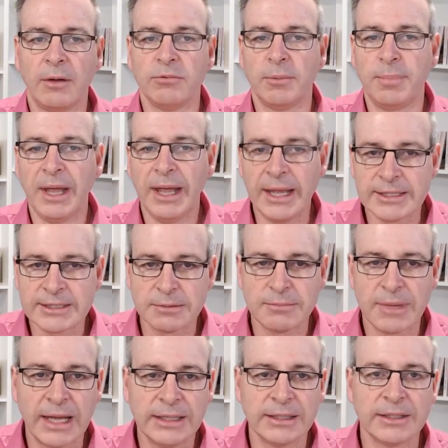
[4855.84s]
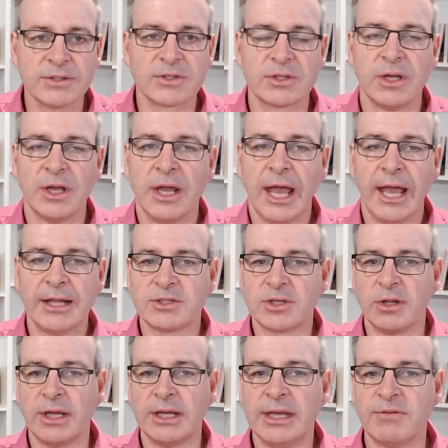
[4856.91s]
repairs and maintenance. And so
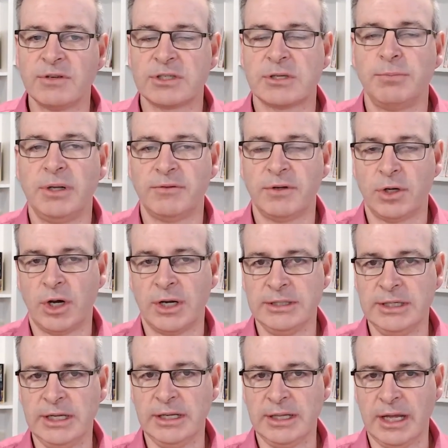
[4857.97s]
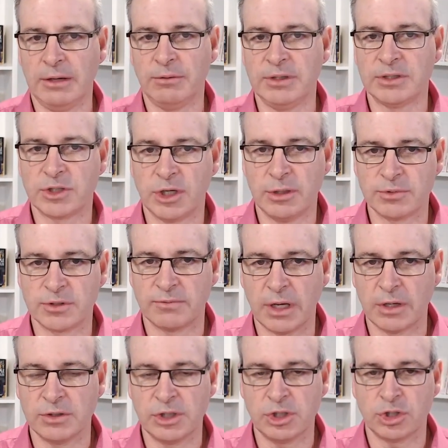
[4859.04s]
they give us a bit of an idea there in terms of
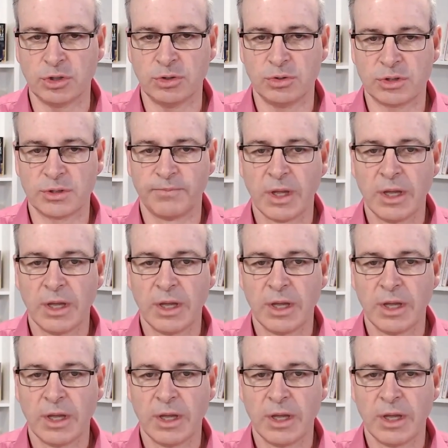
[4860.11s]
those issues.